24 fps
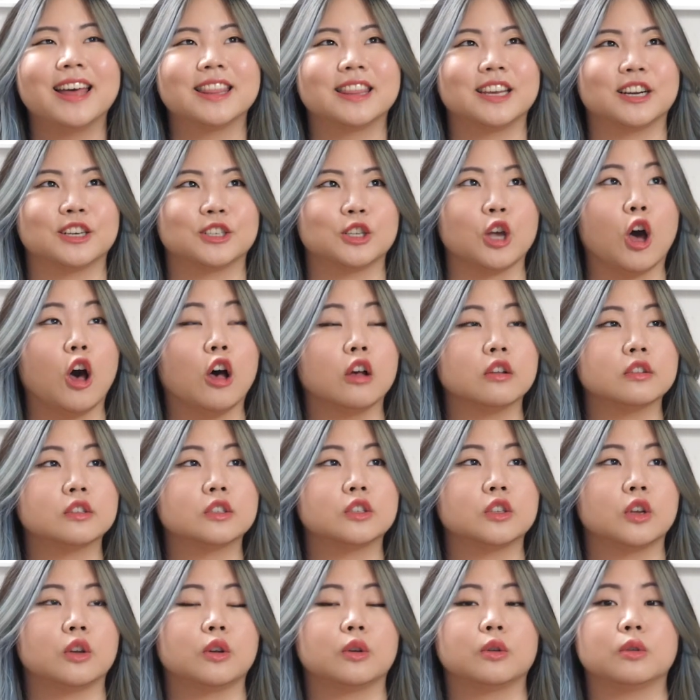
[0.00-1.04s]
There's
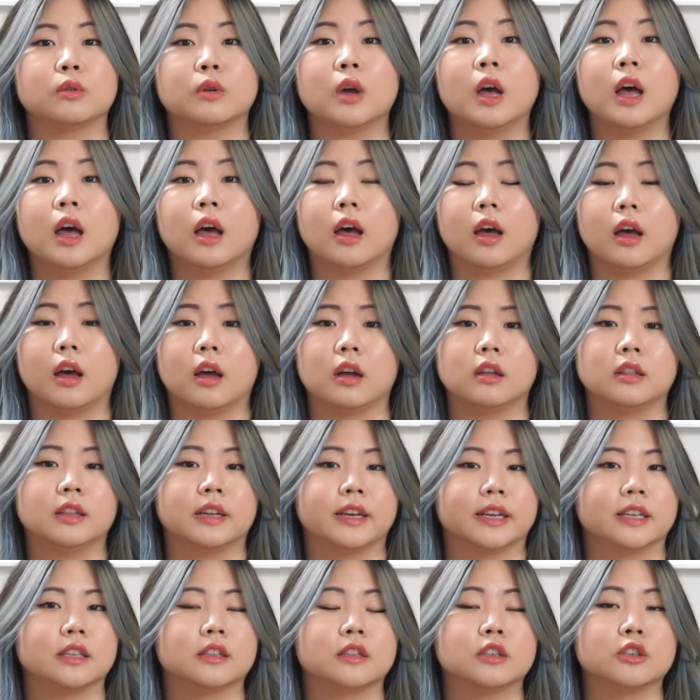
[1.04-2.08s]
also
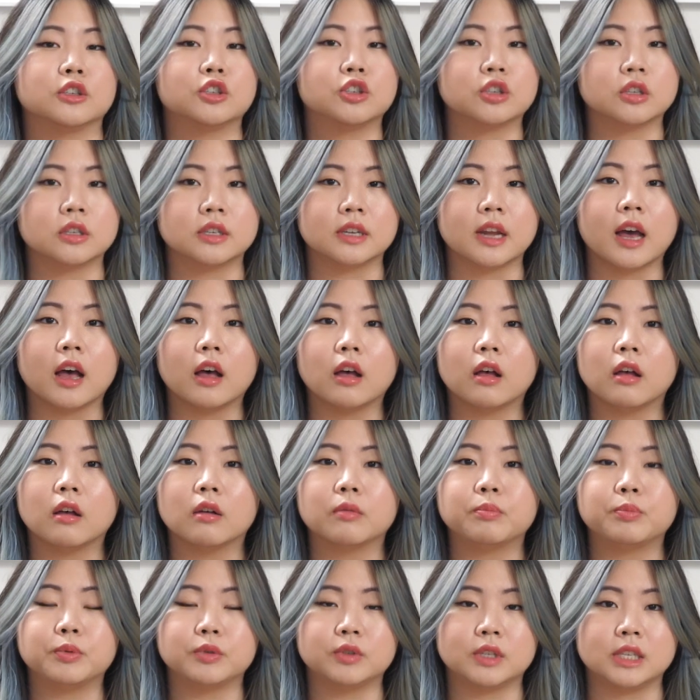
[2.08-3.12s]
like the
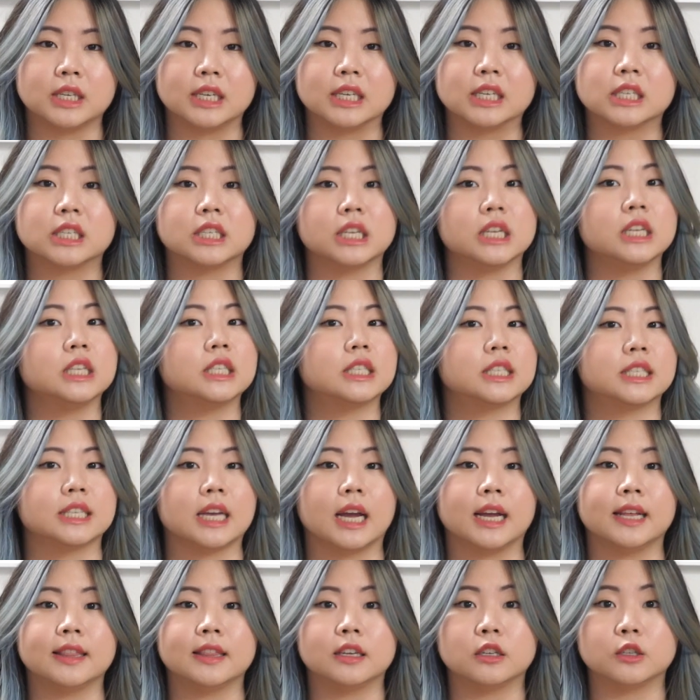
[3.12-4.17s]
Chanel boutiques
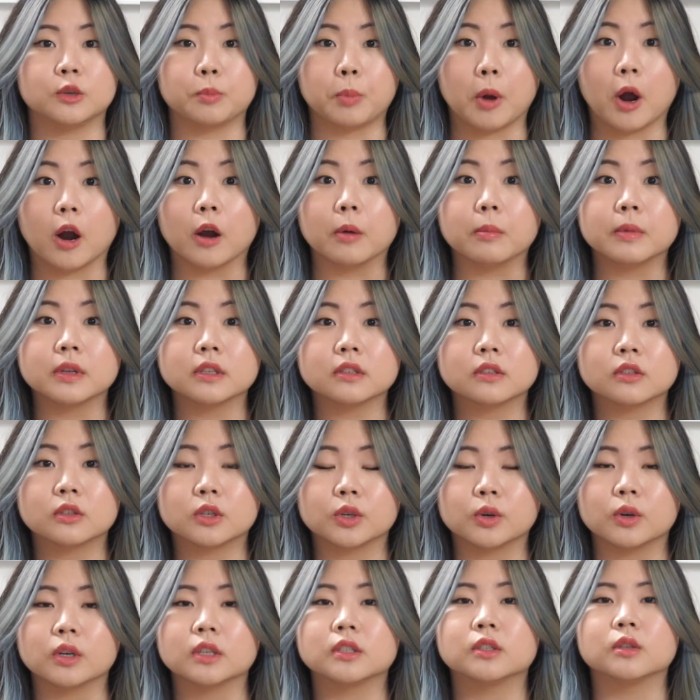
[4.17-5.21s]
inside the department
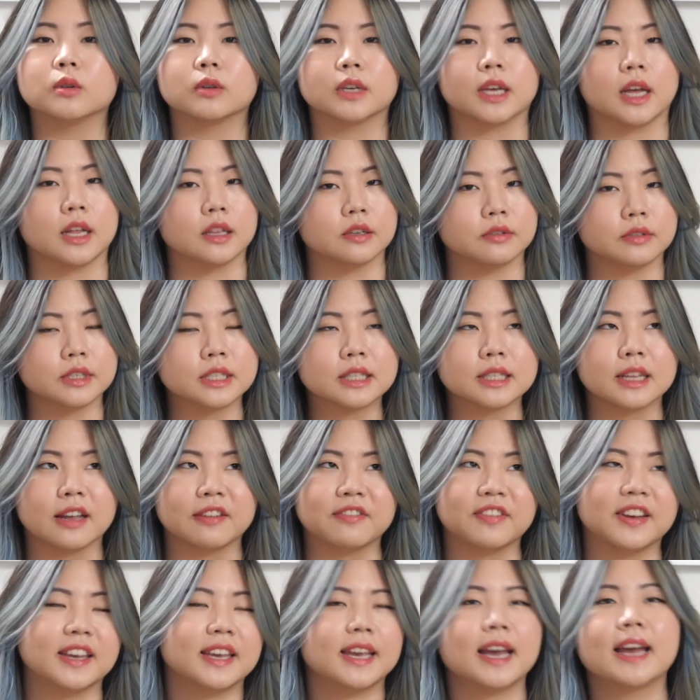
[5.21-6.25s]
stores. So Galeries
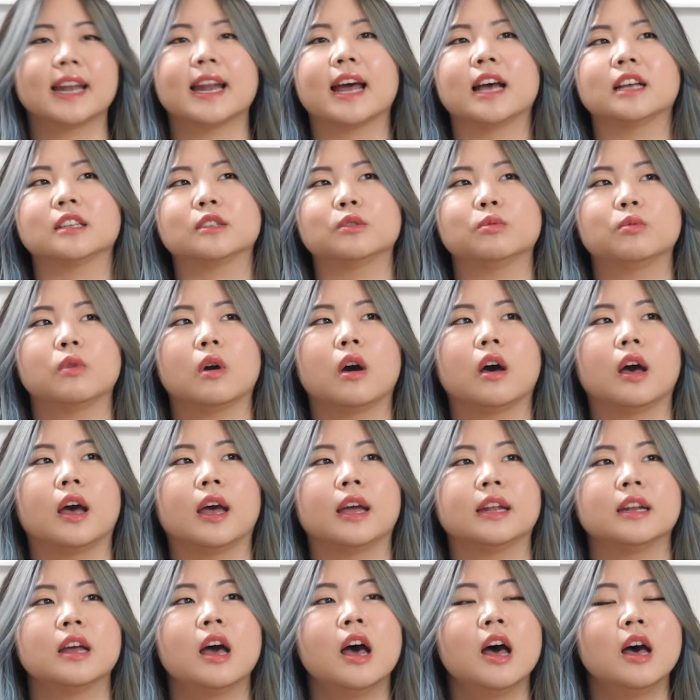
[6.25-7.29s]
Lafayette has
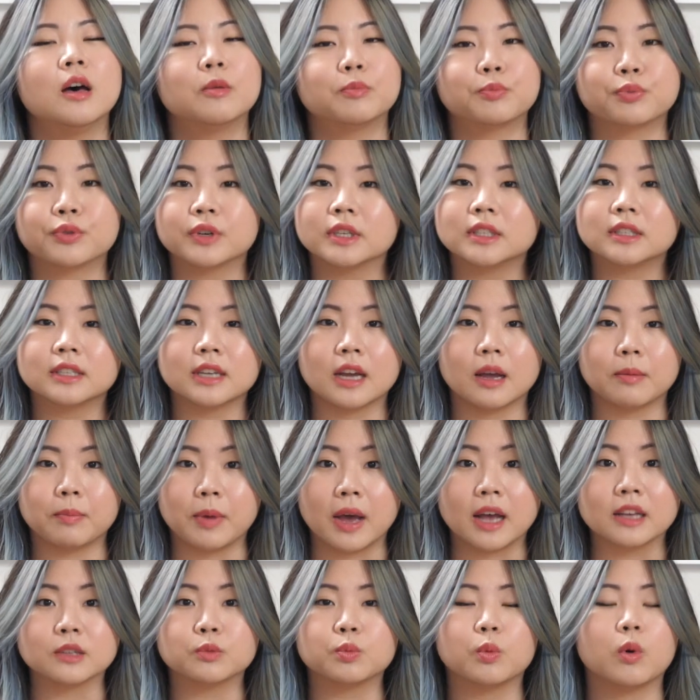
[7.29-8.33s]
one,
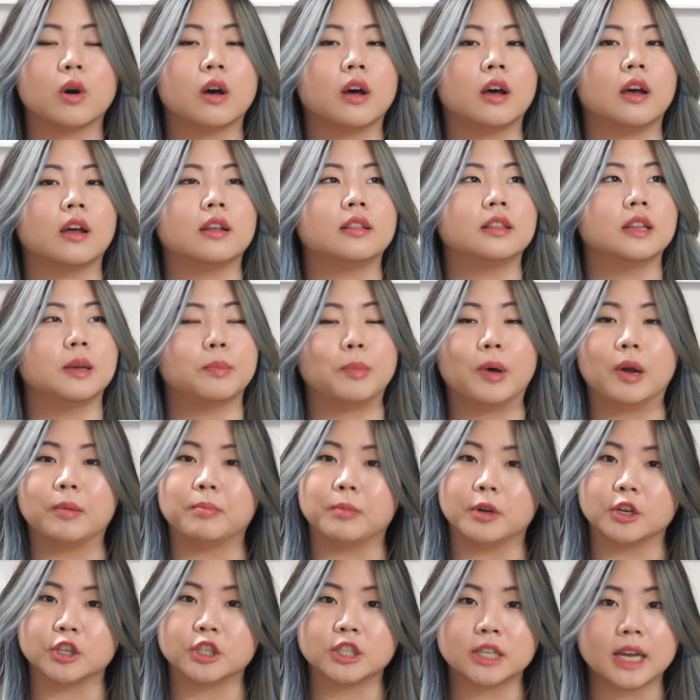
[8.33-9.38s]
Printemps has one, Le Bon
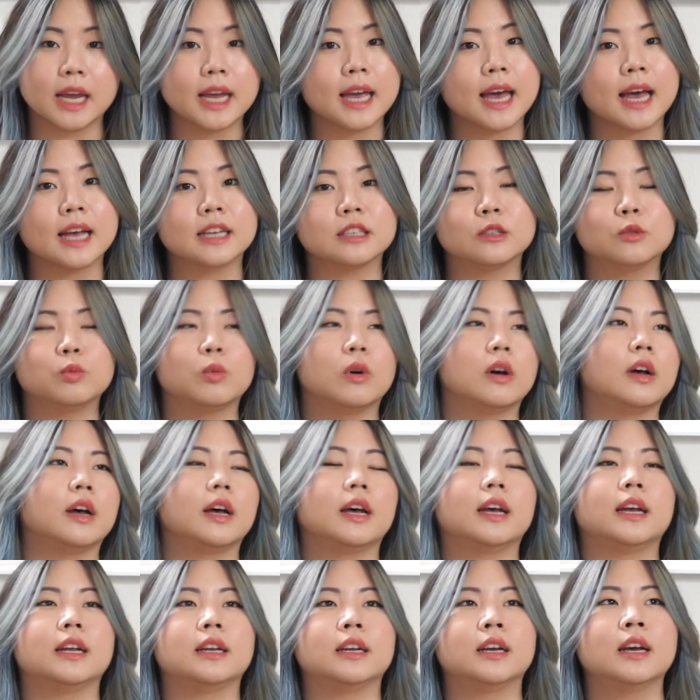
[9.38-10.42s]
Marché has
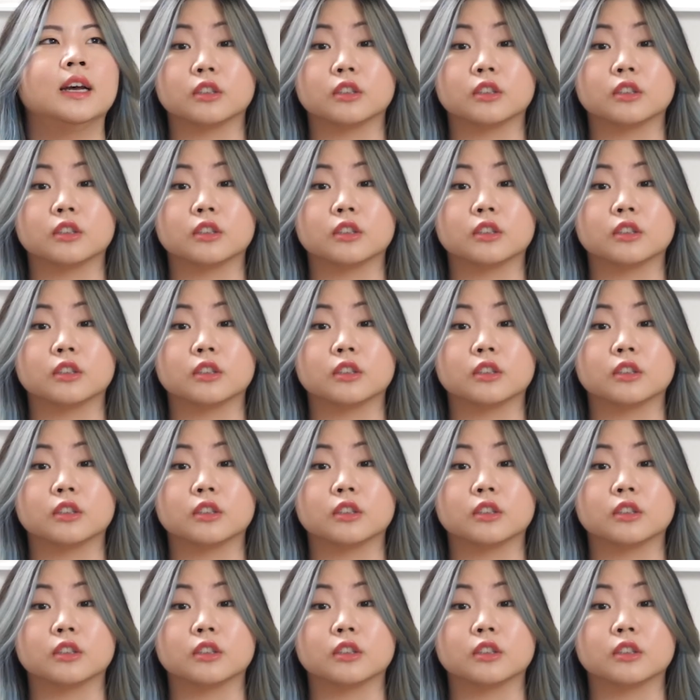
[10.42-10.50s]
one.